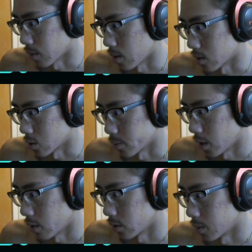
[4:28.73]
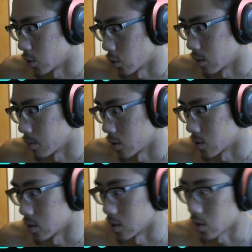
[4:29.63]
monsters to be offered the majority of
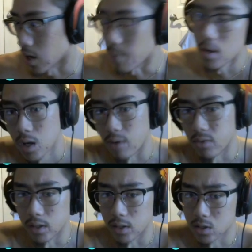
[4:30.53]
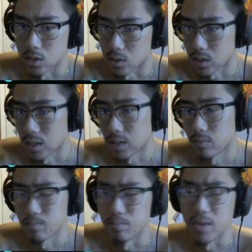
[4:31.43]
bonuses at this time. I feel like this has
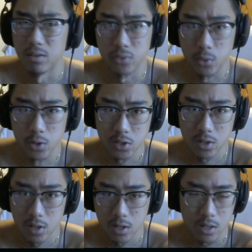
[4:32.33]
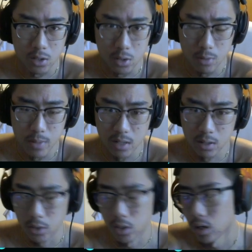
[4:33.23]
been forced to be
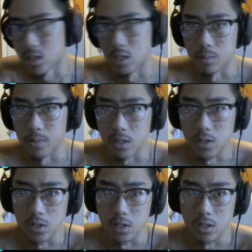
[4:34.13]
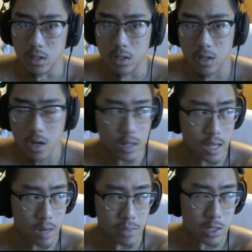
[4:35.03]
included because a
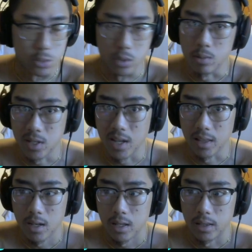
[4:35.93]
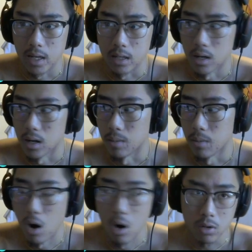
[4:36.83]
lot of players were upset that
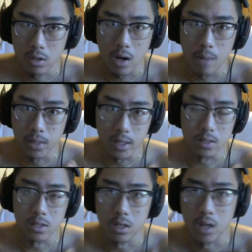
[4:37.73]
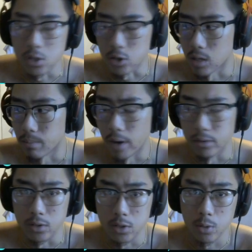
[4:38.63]
I'm playing teen, I should get a
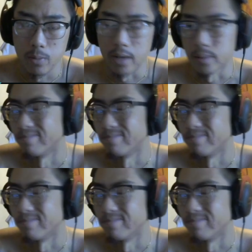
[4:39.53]
bounty too. I'm like,